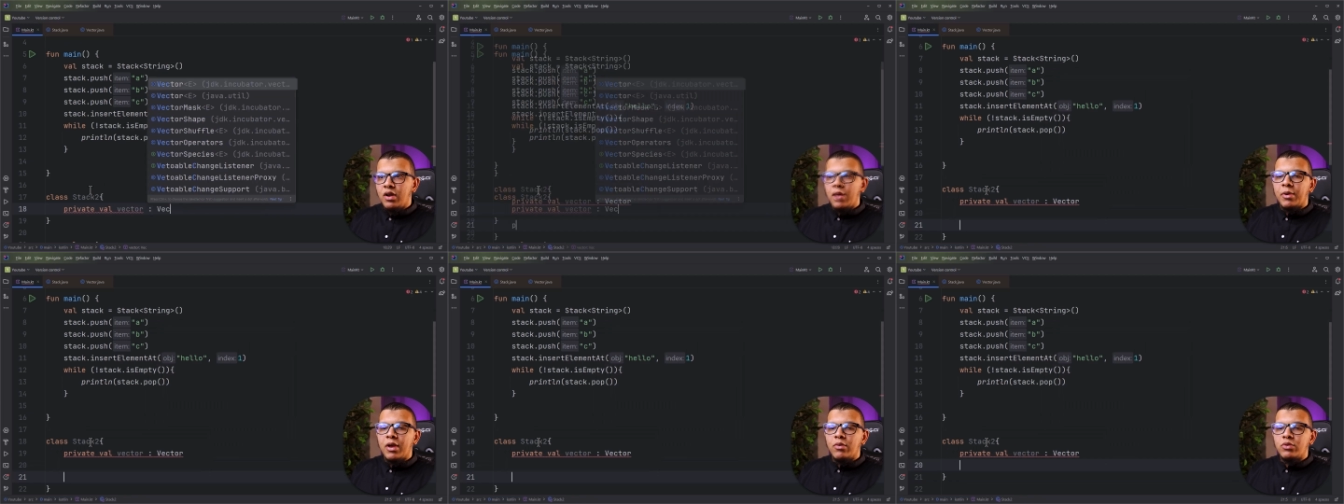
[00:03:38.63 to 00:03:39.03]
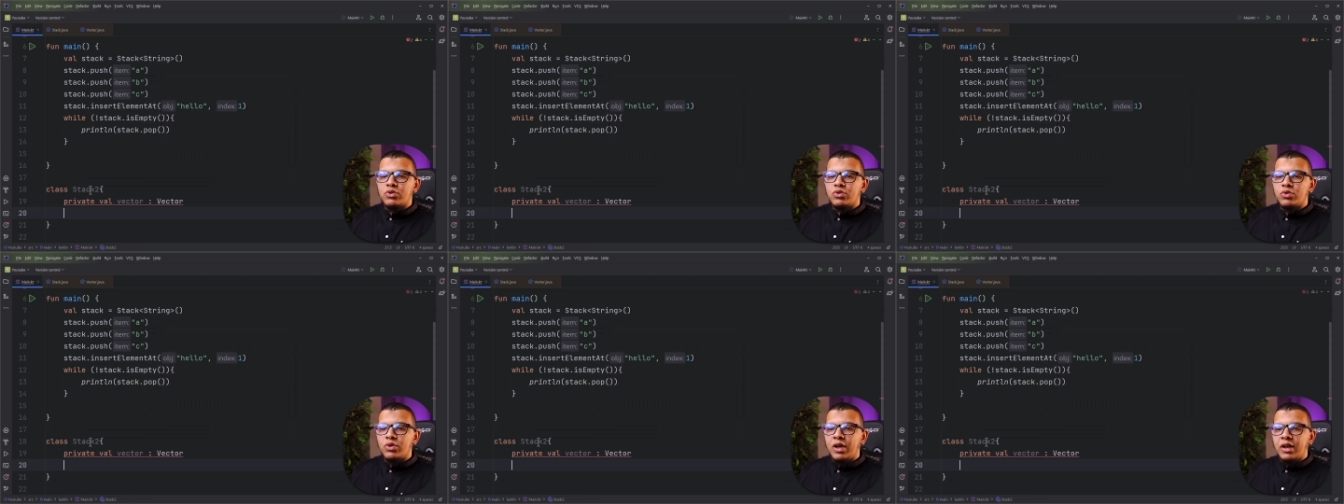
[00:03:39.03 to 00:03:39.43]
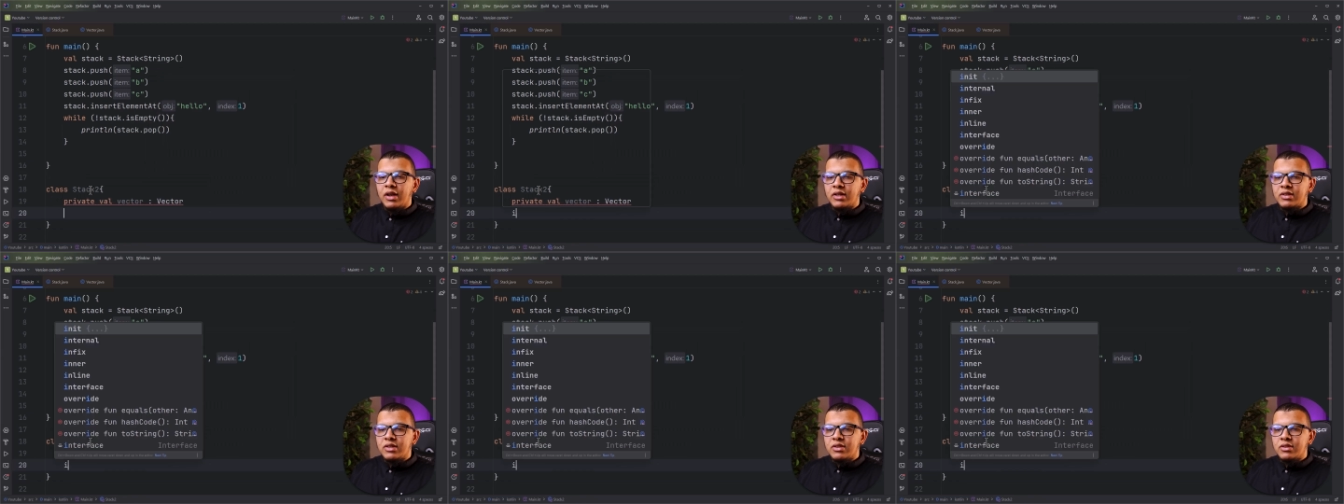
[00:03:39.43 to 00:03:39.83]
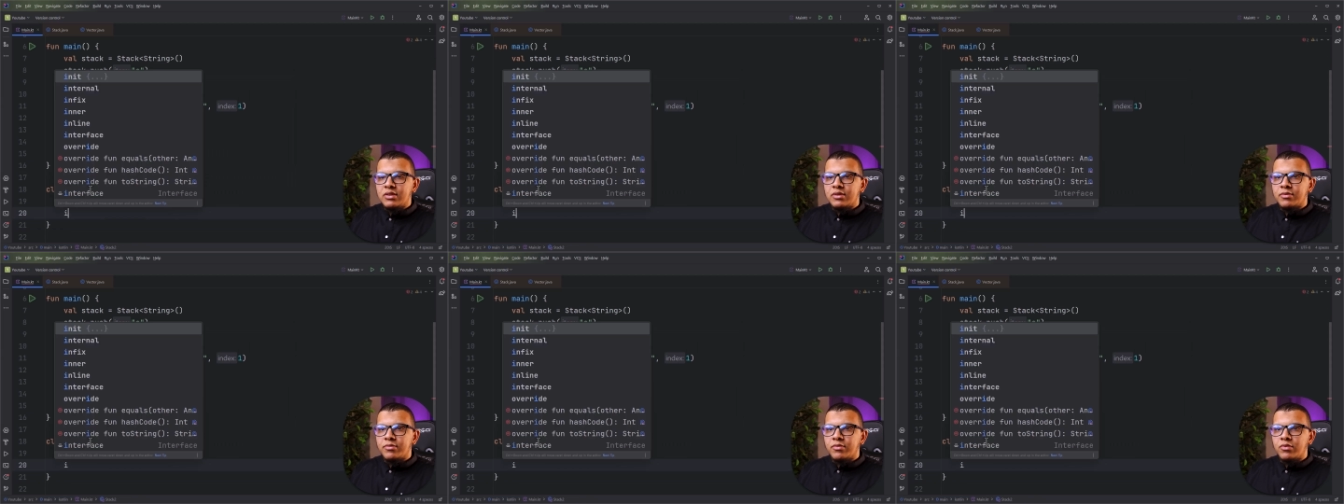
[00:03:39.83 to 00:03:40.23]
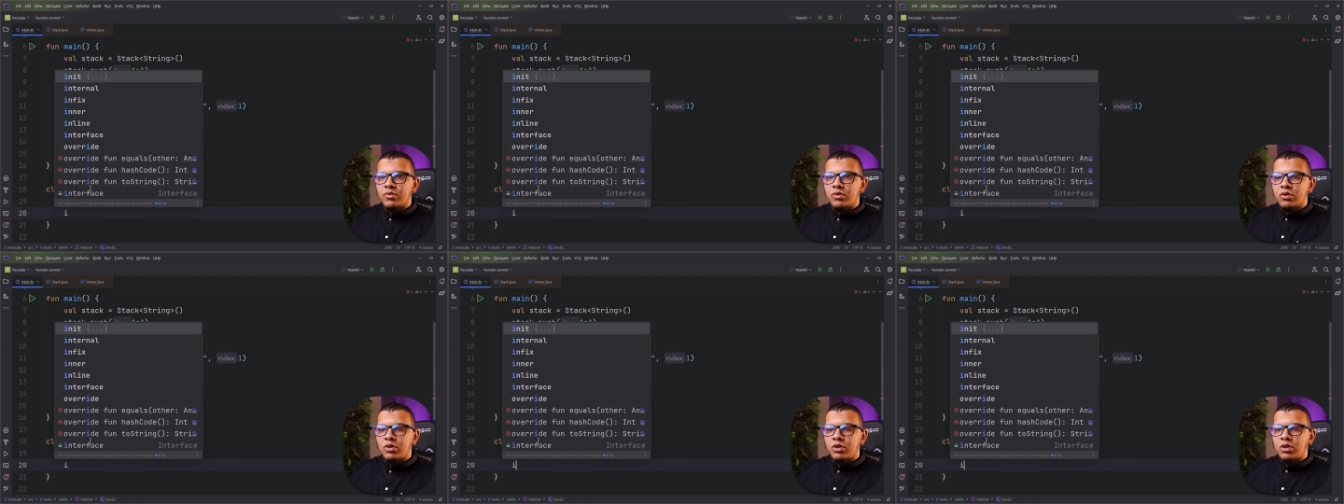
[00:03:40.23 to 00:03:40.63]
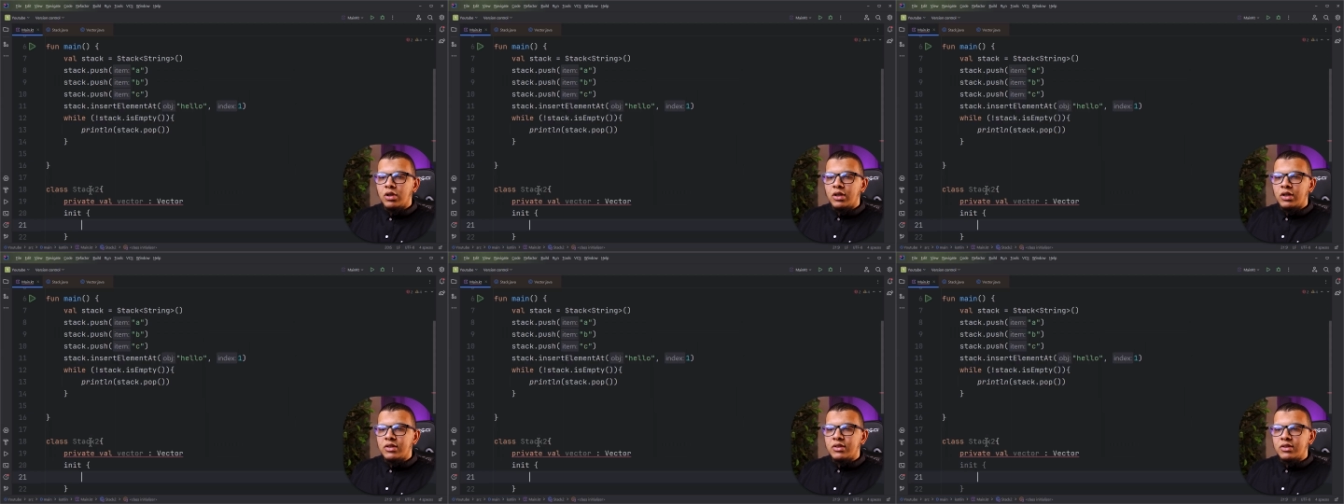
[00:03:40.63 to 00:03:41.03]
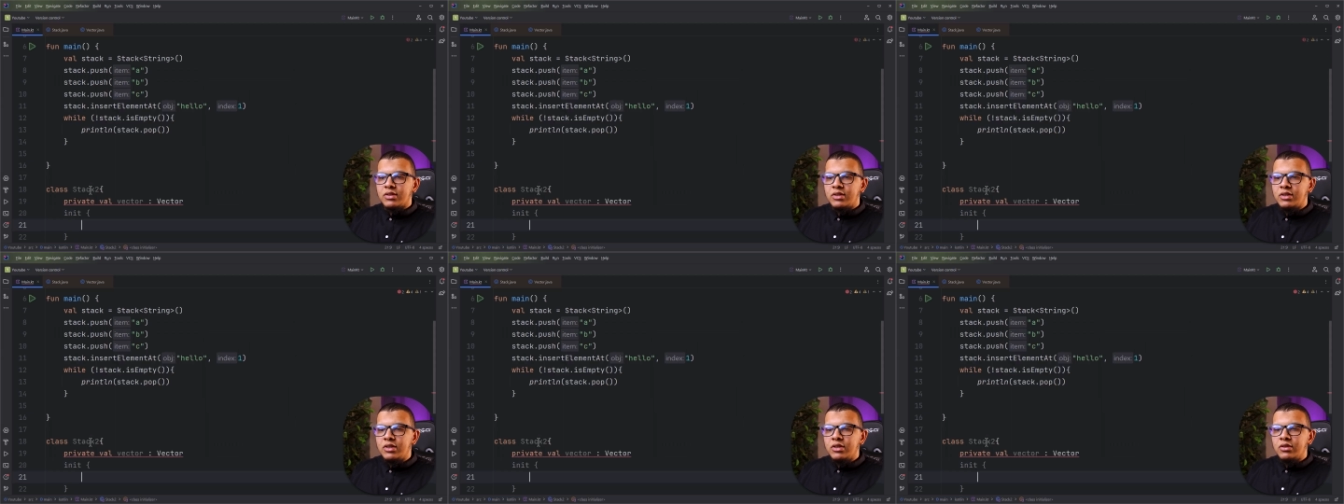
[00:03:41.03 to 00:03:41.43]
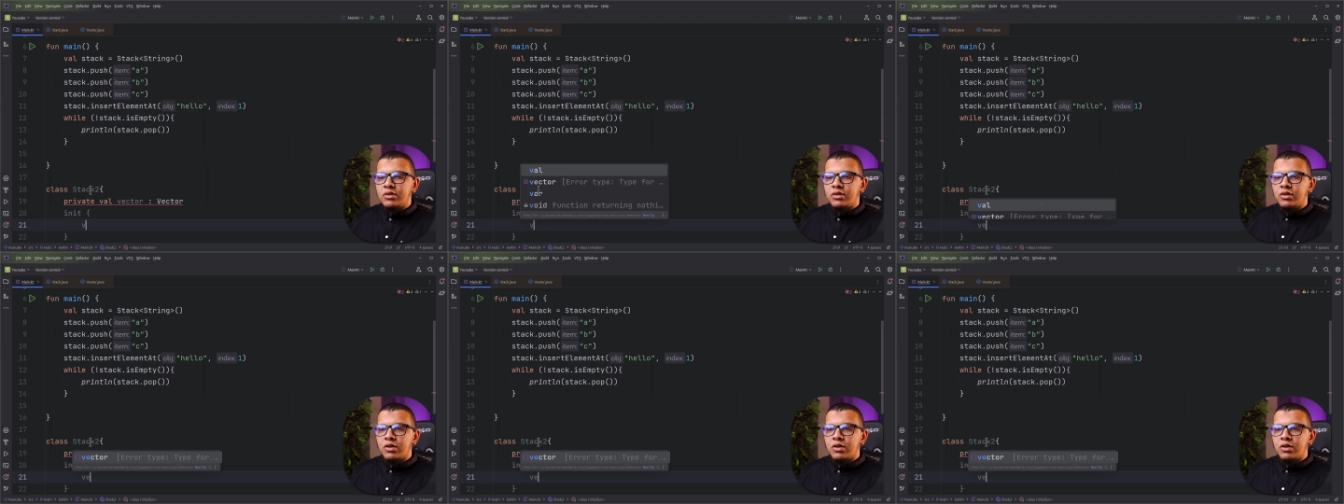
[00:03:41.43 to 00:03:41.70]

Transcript: I'm going to init it, init it here